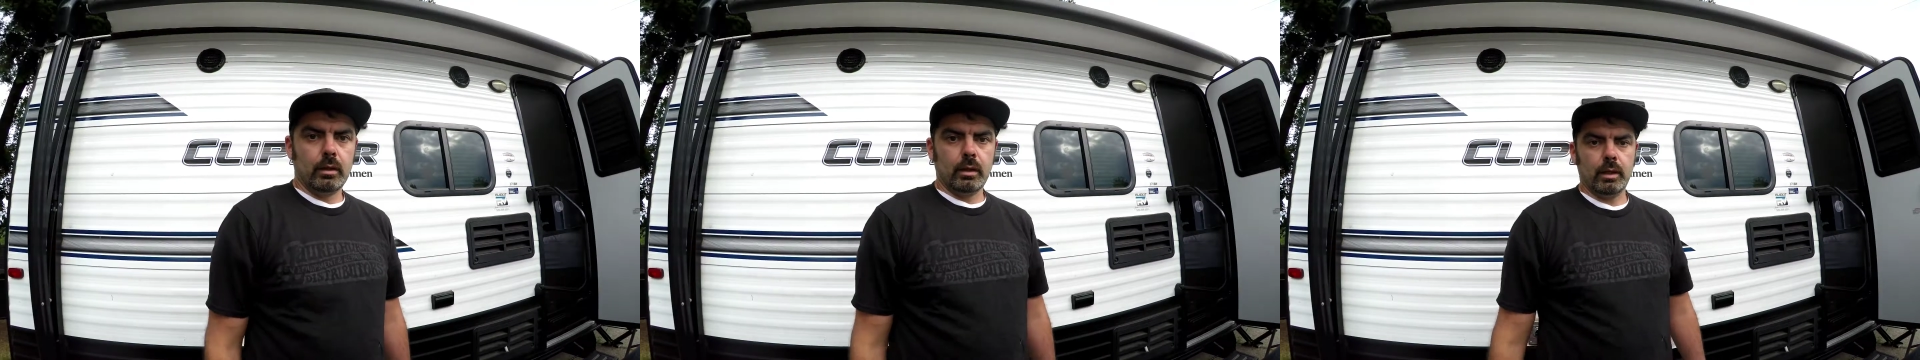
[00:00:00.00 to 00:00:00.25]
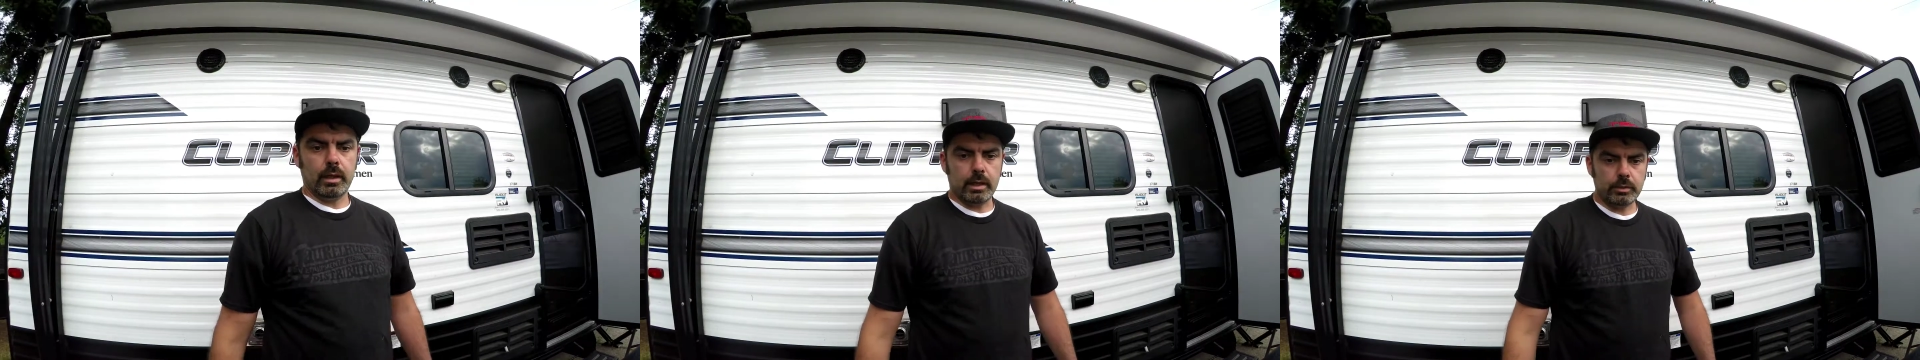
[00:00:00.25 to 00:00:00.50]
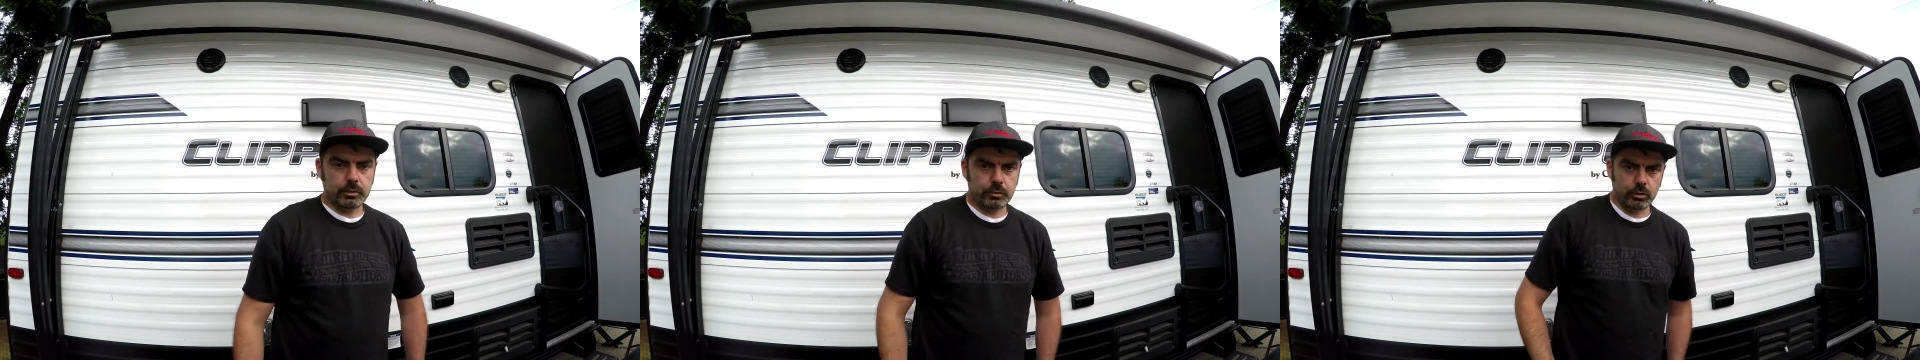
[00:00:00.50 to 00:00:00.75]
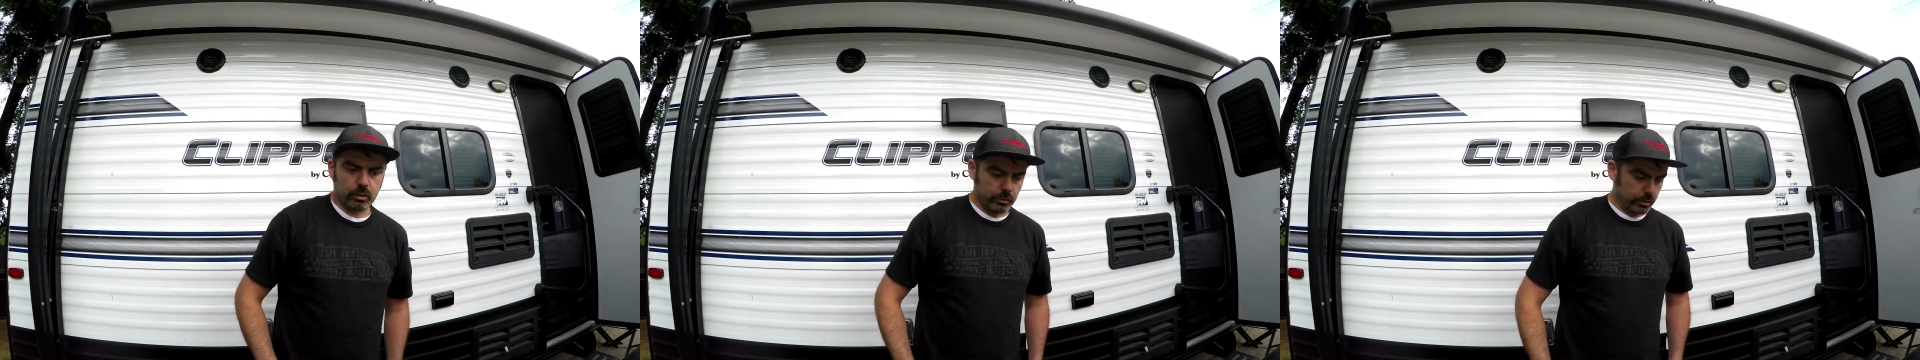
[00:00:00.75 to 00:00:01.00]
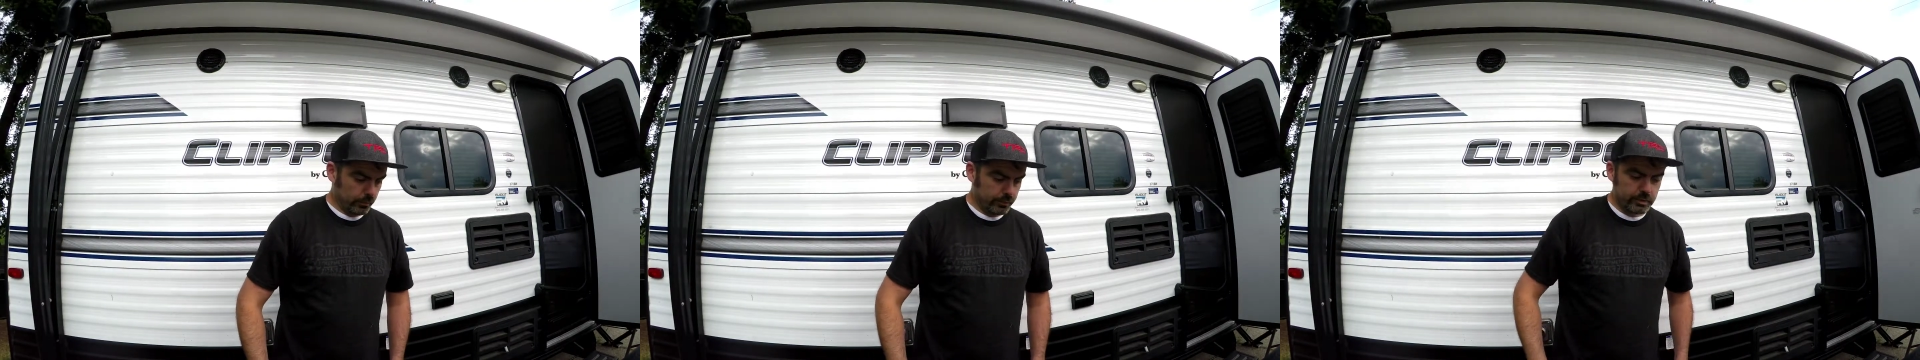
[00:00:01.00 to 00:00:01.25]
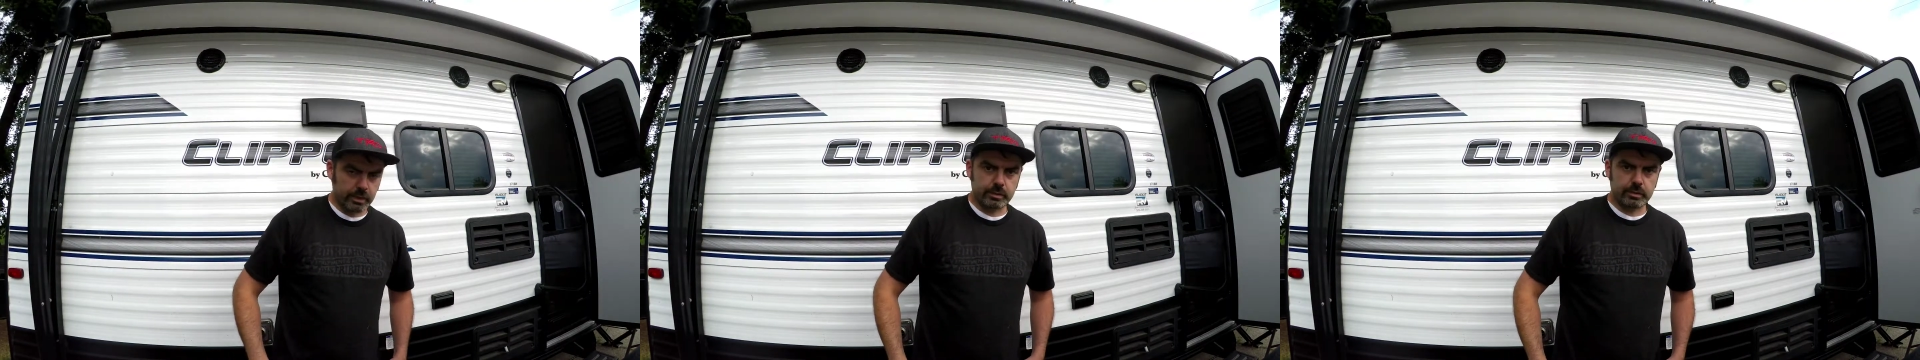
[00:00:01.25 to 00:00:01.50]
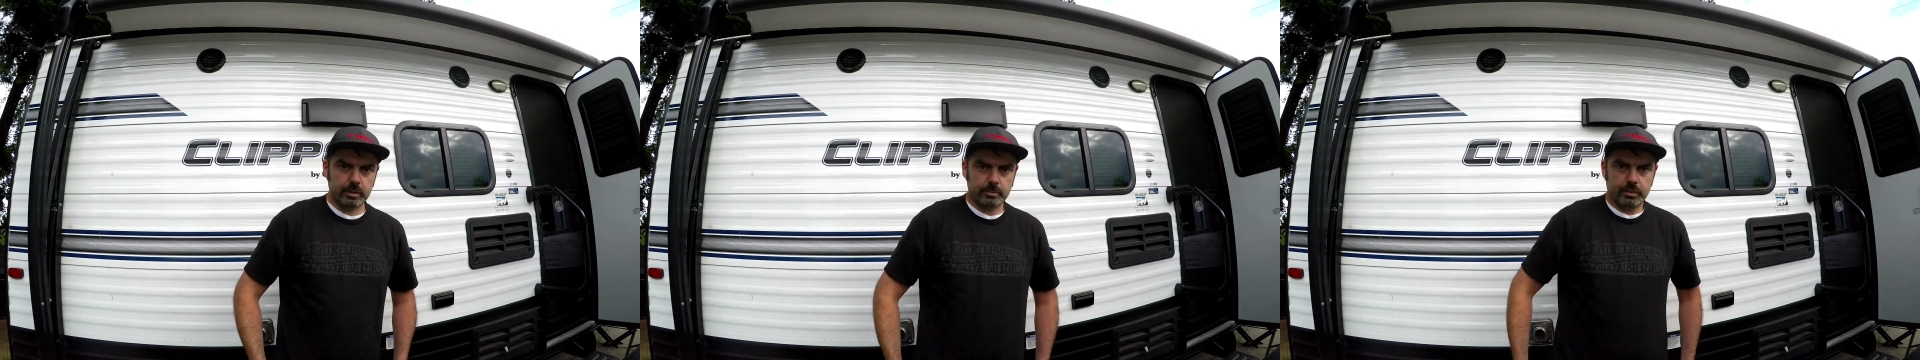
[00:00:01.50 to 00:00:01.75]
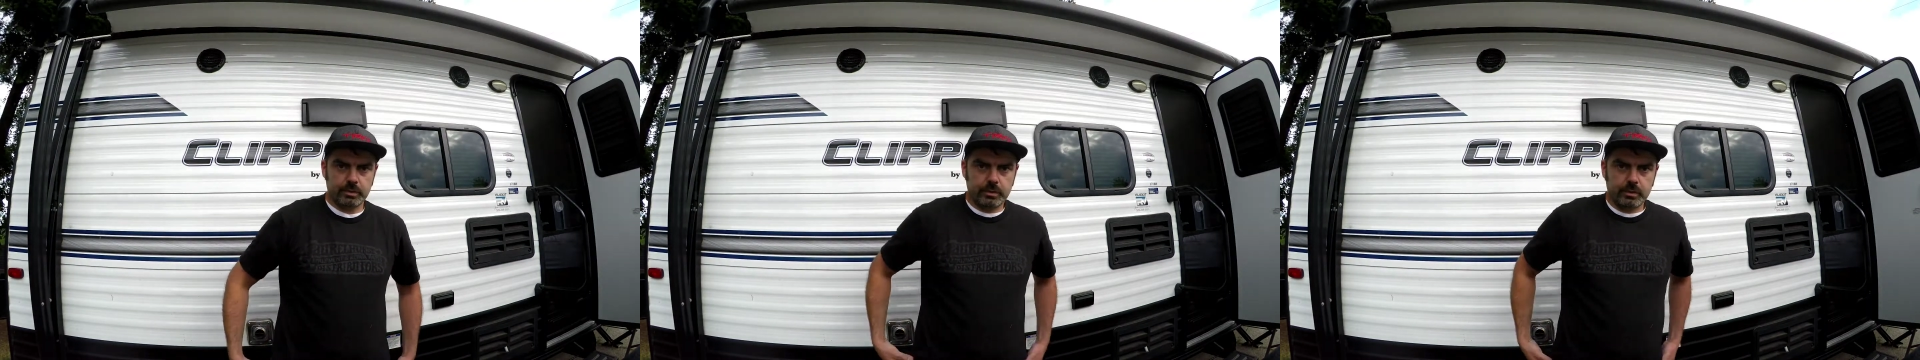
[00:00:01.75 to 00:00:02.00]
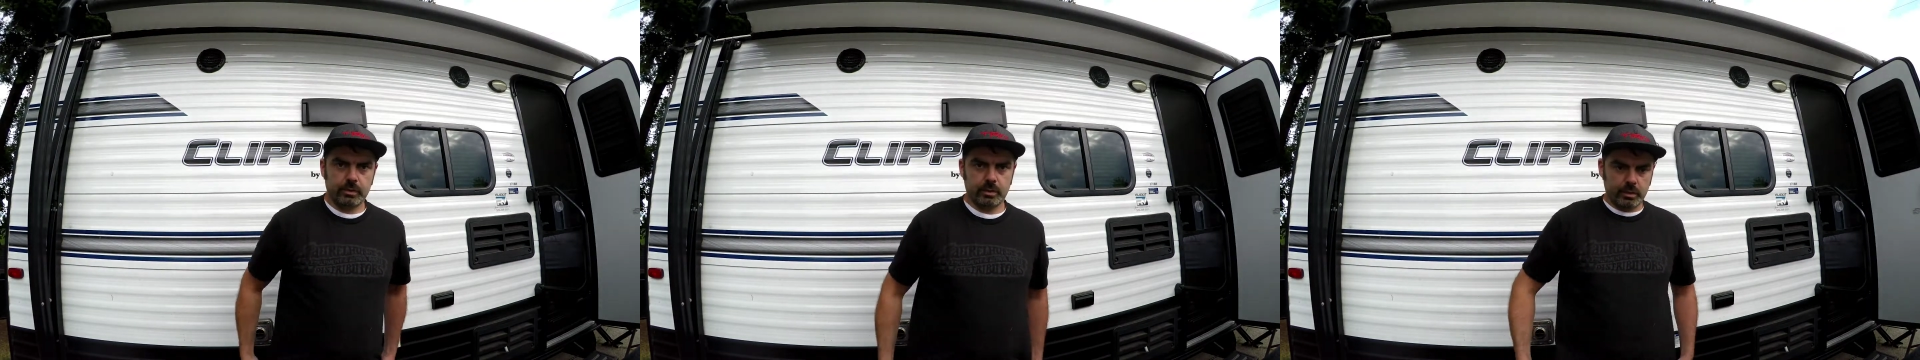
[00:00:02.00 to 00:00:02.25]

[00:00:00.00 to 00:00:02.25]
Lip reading: Hey guys, Chuck with RV Tech Tips.